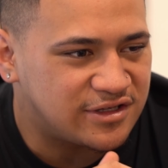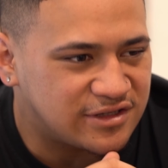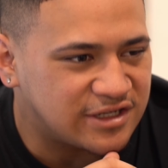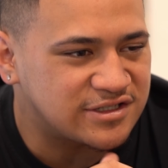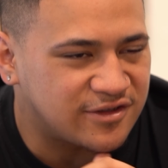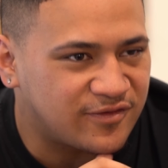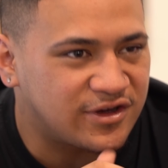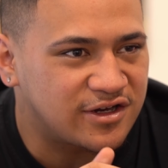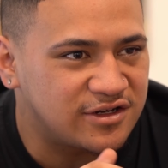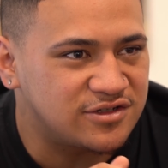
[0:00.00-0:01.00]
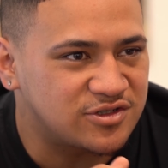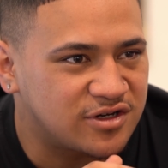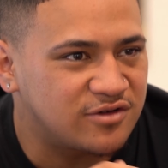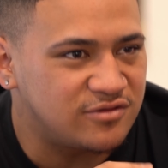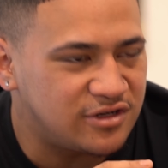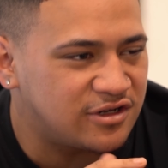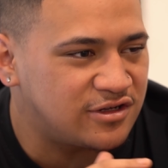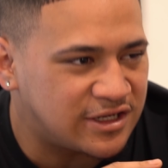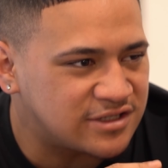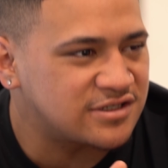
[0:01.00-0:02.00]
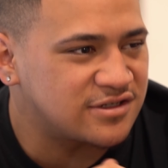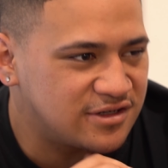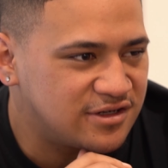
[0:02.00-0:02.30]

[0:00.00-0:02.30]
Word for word: that's the fucking struggle, you know, that's